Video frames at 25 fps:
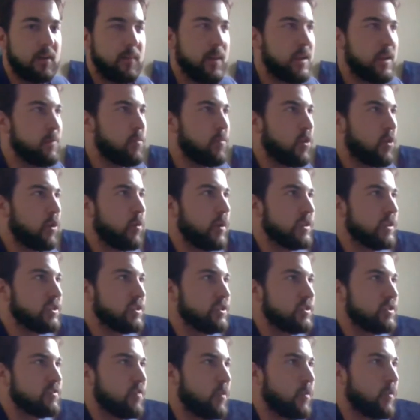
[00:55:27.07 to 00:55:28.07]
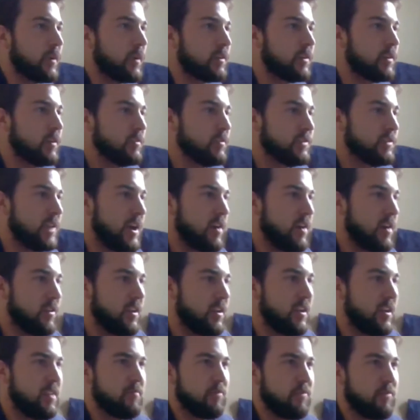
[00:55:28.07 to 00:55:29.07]
Any more questions before we close out?
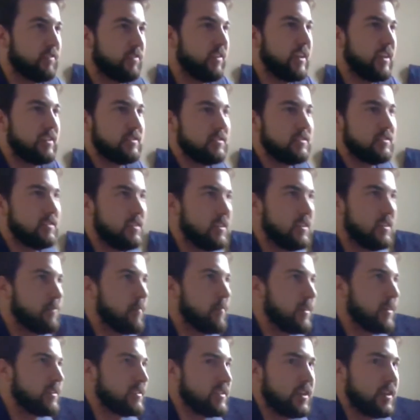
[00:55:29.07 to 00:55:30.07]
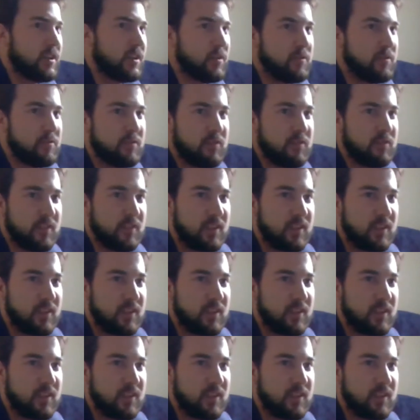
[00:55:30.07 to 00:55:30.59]
Any for Leslie, myself?